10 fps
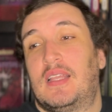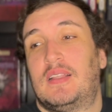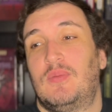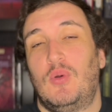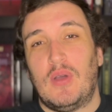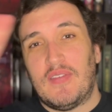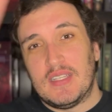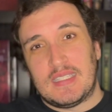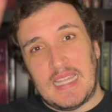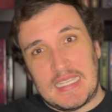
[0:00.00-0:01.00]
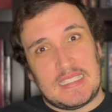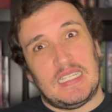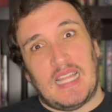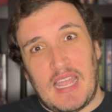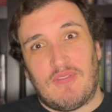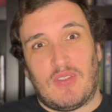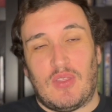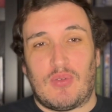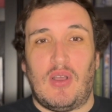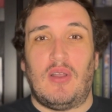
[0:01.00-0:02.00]
whoever's next in line for the
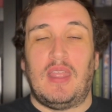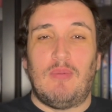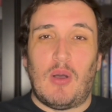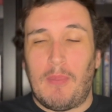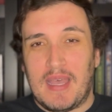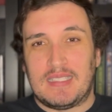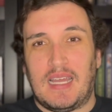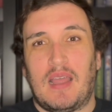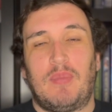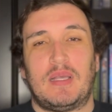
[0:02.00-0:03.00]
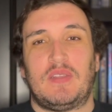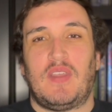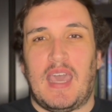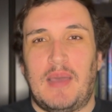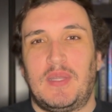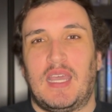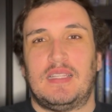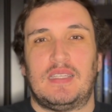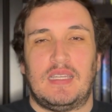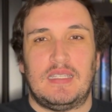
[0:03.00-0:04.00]
throne, he won't mess that up, because if he abdicates,
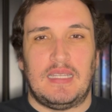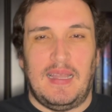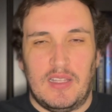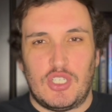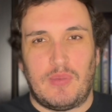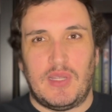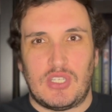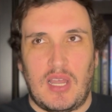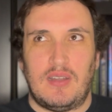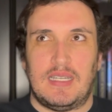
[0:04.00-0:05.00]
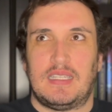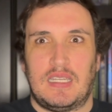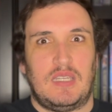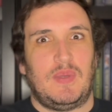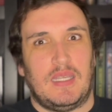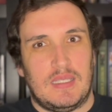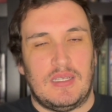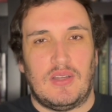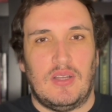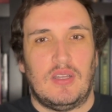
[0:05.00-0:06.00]
then his illegitimate child doesn't need to be
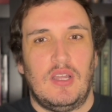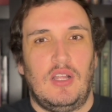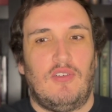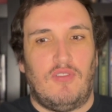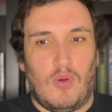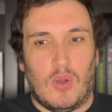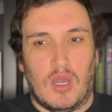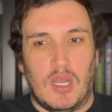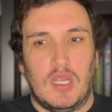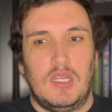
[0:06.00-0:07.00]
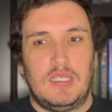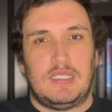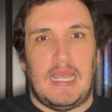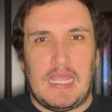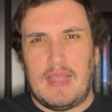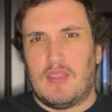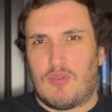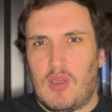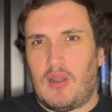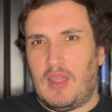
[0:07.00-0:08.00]
considered for taking the
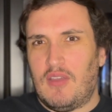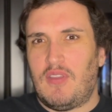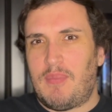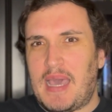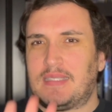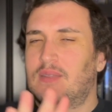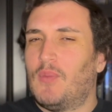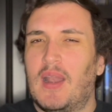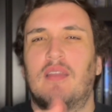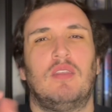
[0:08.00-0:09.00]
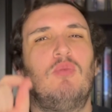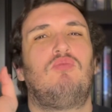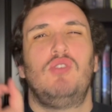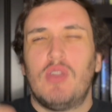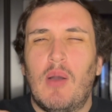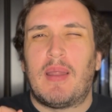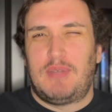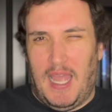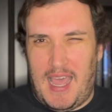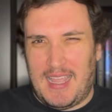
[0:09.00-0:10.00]
throne if he passes. What, you know what I'm
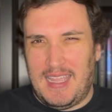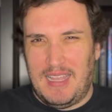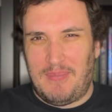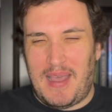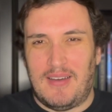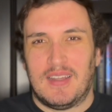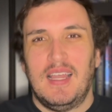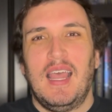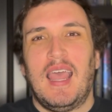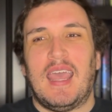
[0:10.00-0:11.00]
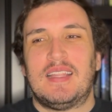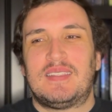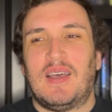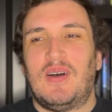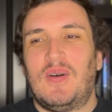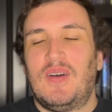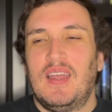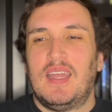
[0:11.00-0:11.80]
talking about. And so